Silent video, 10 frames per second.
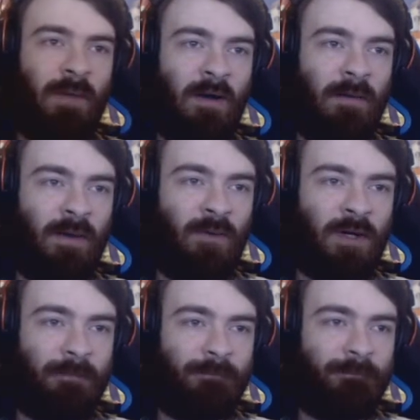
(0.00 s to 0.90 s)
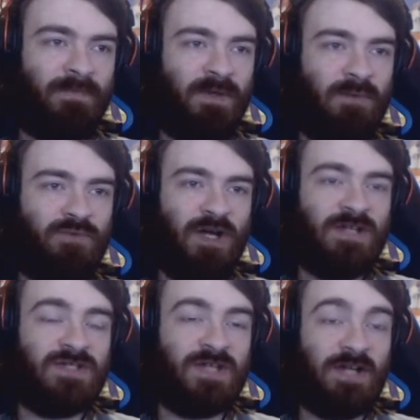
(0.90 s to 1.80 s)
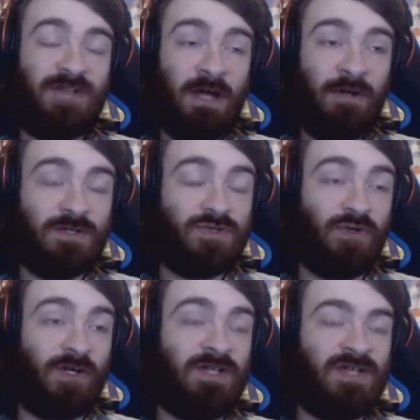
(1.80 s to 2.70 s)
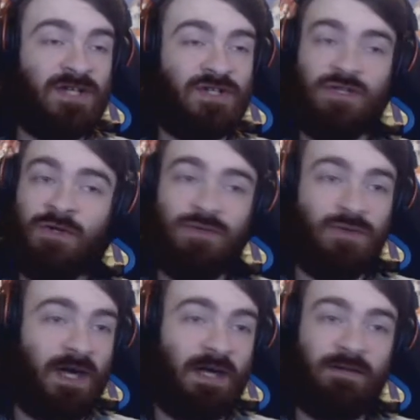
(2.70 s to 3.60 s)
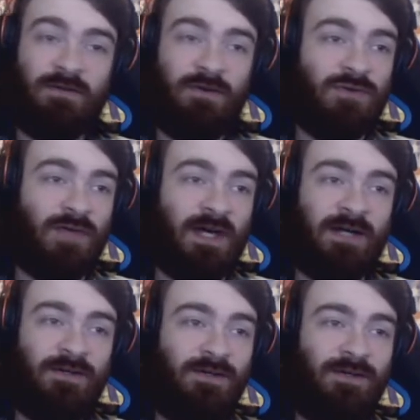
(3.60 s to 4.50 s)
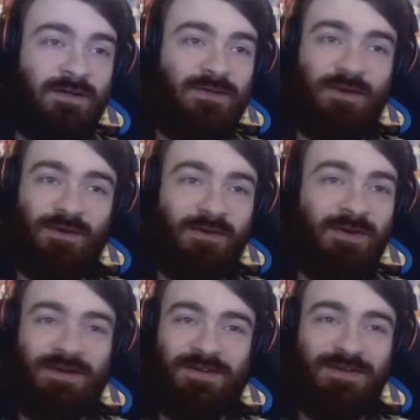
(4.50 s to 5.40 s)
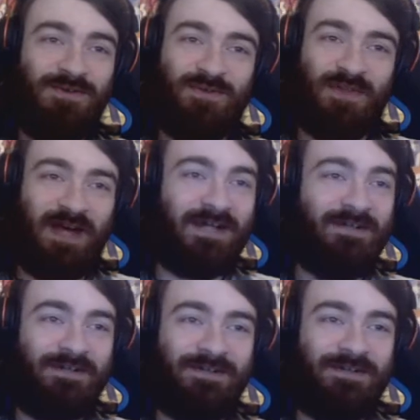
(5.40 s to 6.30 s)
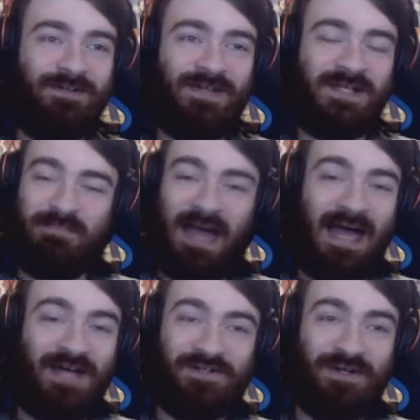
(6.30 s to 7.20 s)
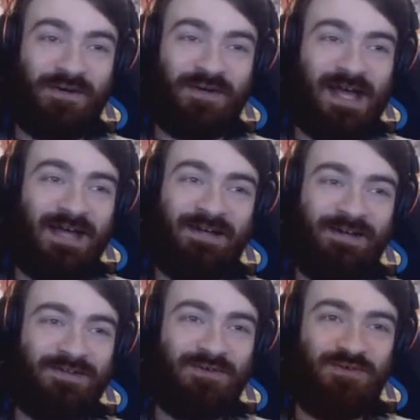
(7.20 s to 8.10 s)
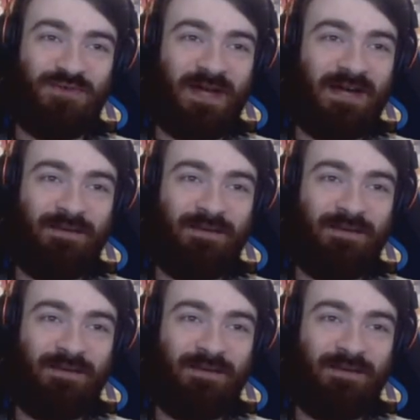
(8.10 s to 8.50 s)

About, about what? I'm trying to start a terrorist organization. Don't do that. Don't do that. Don't, don't do that. That's bad. Okay? Don't do that.